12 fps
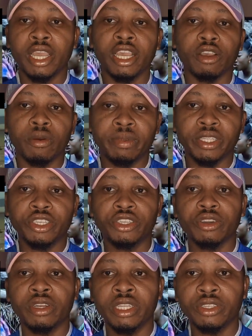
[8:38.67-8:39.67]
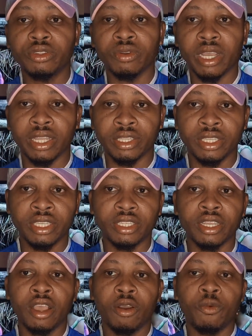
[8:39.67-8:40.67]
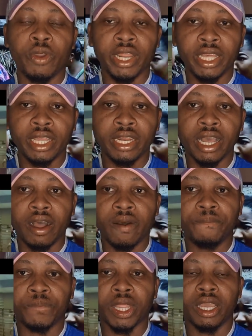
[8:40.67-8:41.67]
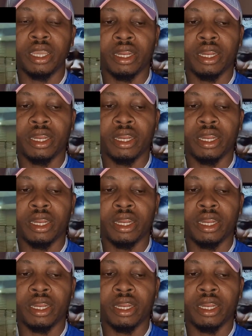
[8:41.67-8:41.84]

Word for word: a competition needs to exist within um,